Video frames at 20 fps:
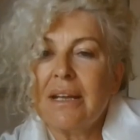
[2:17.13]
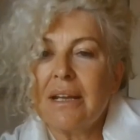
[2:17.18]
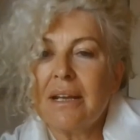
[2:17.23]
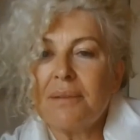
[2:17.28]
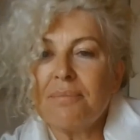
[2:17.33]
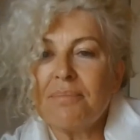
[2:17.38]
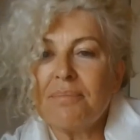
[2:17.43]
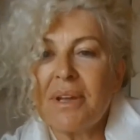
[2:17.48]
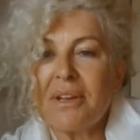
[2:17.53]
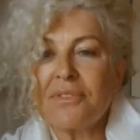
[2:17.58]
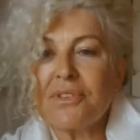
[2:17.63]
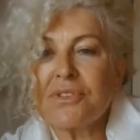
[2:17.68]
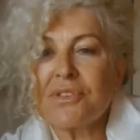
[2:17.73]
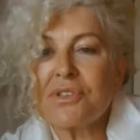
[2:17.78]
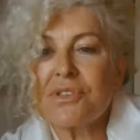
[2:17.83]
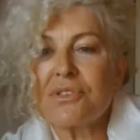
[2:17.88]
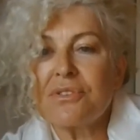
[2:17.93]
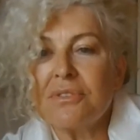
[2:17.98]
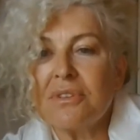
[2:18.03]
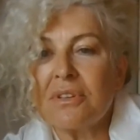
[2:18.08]
It meant that
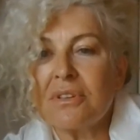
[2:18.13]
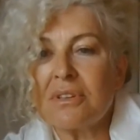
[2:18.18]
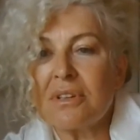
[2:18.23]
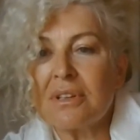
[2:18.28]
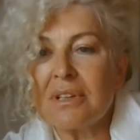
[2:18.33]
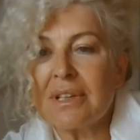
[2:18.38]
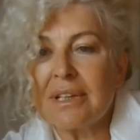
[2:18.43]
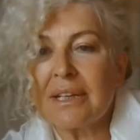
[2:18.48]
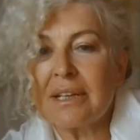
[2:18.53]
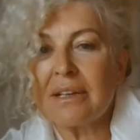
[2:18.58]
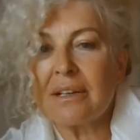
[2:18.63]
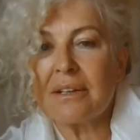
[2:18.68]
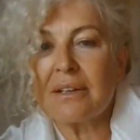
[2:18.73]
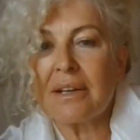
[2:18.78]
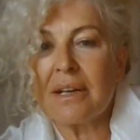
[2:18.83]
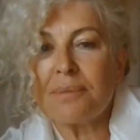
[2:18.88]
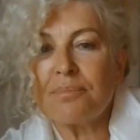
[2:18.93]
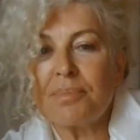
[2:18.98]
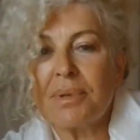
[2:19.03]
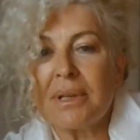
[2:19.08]
sooner or
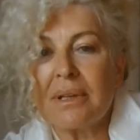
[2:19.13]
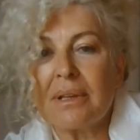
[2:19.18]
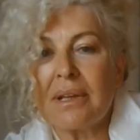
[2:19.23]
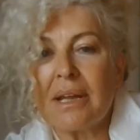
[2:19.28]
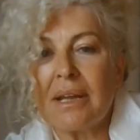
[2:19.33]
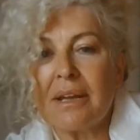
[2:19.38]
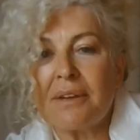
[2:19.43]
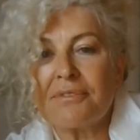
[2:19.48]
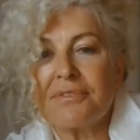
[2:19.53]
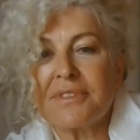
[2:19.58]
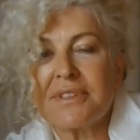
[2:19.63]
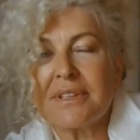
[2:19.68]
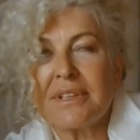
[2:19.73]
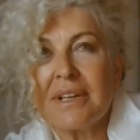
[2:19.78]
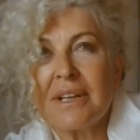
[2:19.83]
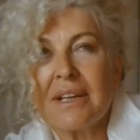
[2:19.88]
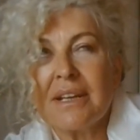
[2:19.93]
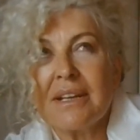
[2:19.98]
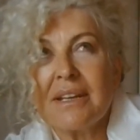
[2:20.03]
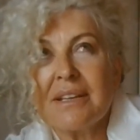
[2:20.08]
later I'd be left
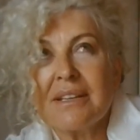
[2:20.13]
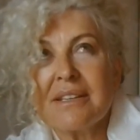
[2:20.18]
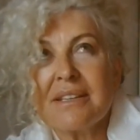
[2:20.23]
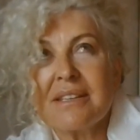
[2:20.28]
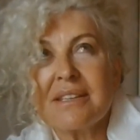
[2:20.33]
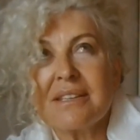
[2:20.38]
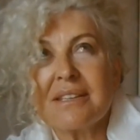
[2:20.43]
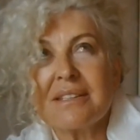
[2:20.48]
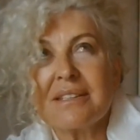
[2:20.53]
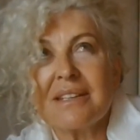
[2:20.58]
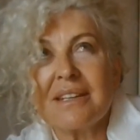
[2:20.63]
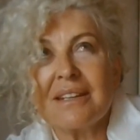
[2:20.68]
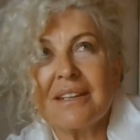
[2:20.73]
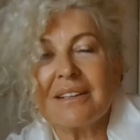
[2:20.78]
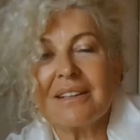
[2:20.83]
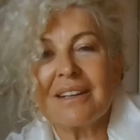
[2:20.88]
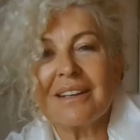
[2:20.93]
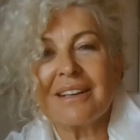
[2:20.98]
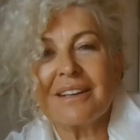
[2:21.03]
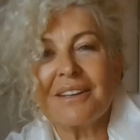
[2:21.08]

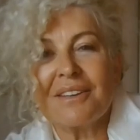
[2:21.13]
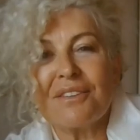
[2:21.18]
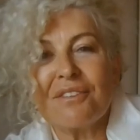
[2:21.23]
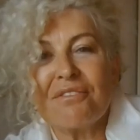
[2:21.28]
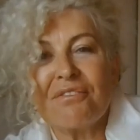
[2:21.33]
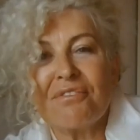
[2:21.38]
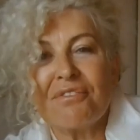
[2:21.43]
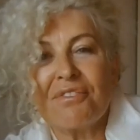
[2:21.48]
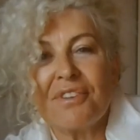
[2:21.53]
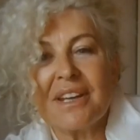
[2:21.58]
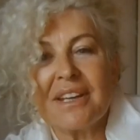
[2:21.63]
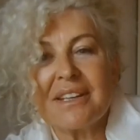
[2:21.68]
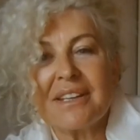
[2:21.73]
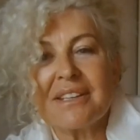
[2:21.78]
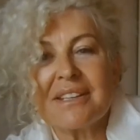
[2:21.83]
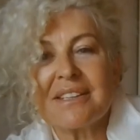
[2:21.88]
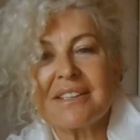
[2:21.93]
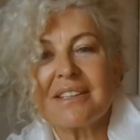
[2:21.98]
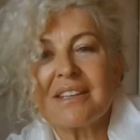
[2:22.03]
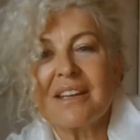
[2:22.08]
staring in the
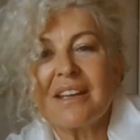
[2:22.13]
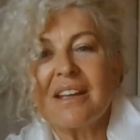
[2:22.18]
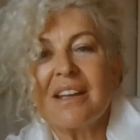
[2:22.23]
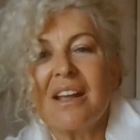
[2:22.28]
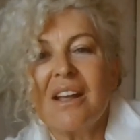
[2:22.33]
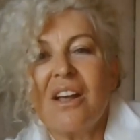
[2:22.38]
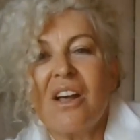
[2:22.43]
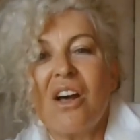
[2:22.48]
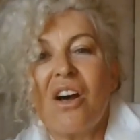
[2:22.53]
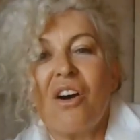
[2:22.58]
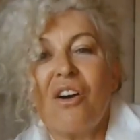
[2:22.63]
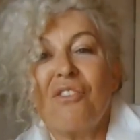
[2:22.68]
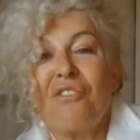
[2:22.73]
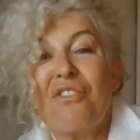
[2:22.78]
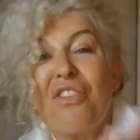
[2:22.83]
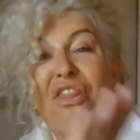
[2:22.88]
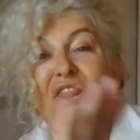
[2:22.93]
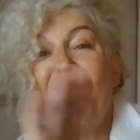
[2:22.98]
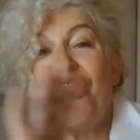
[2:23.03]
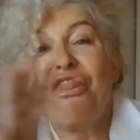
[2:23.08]
face
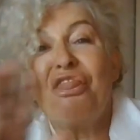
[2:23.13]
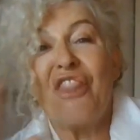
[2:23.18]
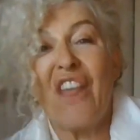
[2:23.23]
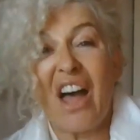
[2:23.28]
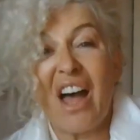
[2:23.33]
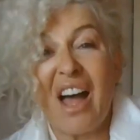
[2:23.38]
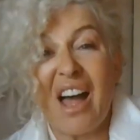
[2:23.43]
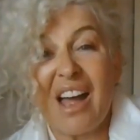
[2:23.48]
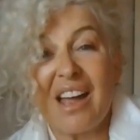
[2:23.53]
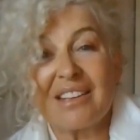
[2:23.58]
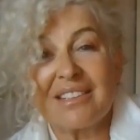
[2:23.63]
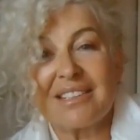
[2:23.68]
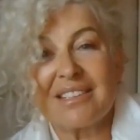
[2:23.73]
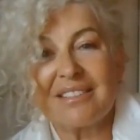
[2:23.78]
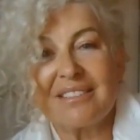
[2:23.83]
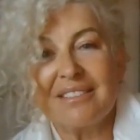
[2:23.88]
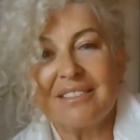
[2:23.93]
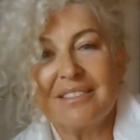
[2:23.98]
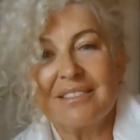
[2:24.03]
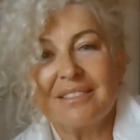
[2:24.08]
of
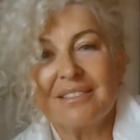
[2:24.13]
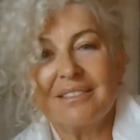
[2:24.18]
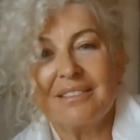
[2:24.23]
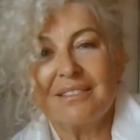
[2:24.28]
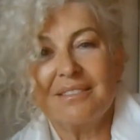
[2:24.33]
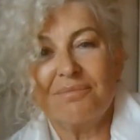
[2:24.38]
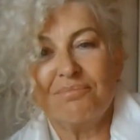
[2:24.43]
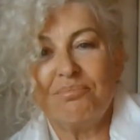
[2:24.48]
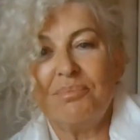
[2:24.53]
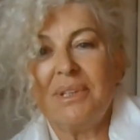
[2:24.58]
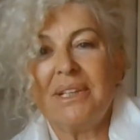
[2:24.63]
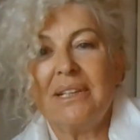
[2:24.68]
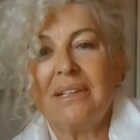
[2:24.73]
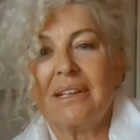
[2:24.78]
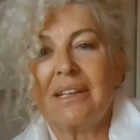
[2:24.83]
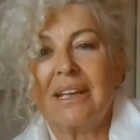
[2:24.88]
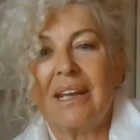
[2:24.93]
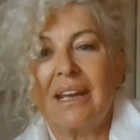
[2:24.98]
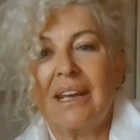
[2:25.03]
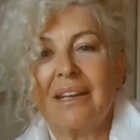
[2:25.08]
that me
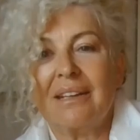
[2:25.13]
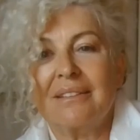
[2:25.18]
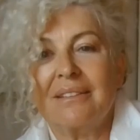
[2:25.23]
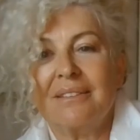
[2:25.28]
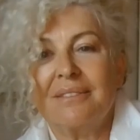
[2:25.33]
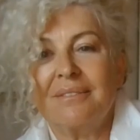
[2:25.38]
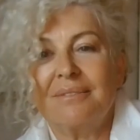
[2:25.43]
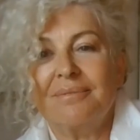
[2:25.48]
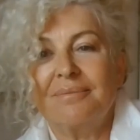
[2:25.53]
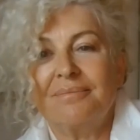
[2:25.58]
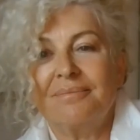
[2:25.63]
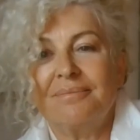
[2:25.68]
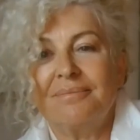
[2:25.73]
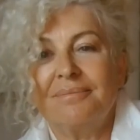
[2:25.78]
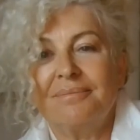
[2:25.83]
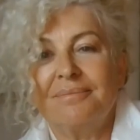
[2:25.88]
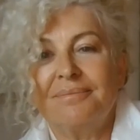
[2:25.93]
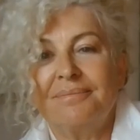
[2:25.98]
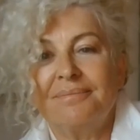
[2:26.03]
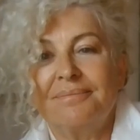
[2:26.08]
again.
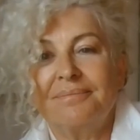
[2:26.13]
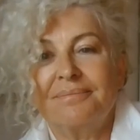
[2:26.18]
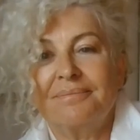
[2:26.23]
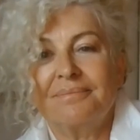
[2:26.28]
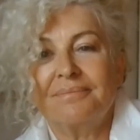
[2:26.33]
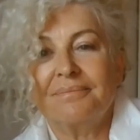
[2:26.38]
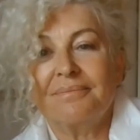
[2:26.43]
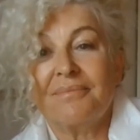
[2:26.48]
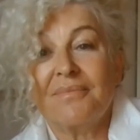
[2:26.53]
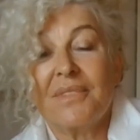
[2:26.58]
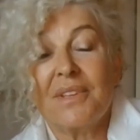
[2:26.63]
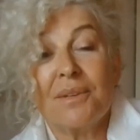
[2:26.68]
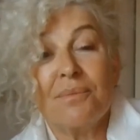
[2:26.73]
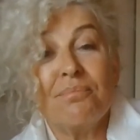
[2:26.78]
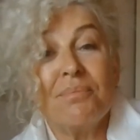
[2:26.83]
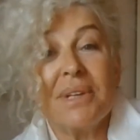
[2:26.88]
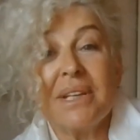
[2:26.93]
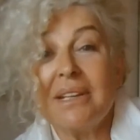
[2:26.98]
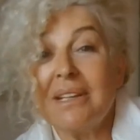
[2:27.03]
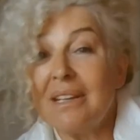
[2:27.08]
The
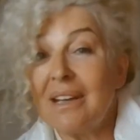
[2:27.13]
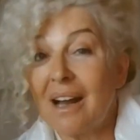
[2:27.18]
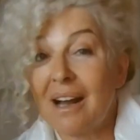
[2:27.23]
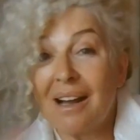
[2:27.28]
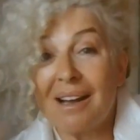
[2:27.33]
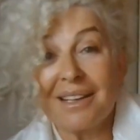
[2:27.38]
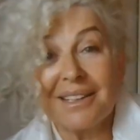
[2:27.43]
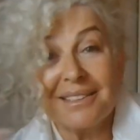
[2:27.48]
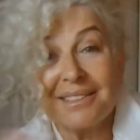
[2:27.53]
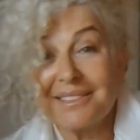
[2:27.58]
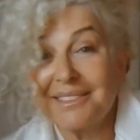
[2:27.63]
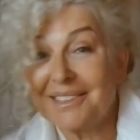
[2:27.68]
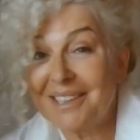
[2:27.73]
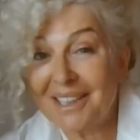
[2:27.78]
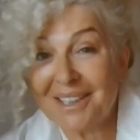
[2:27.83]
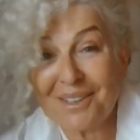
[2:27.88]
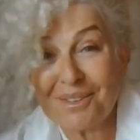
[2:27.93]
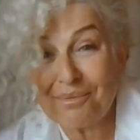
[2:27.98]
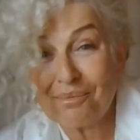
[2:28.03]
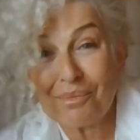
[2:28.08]
me I
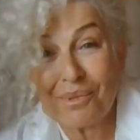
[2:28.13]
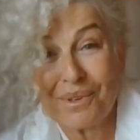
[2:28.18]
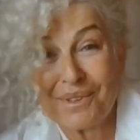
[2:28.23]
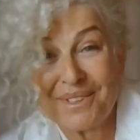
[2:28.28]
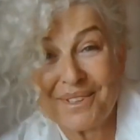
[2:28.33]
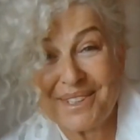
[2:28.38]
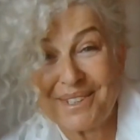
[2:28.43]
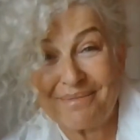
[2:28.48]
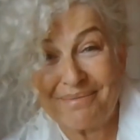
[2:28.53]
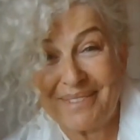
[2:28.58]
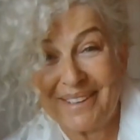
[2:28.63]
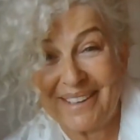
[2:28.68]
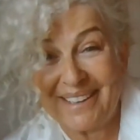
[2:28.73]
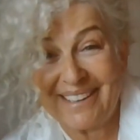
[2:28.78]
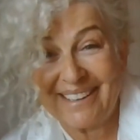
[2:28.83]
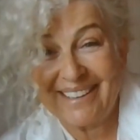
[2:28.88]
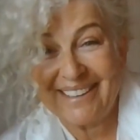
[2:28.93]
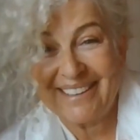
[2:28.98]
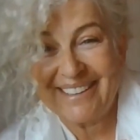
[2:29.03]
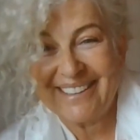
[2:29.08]
didn't want to
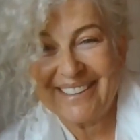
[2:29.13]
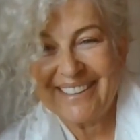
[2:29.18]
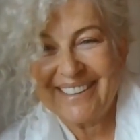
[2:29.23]
be.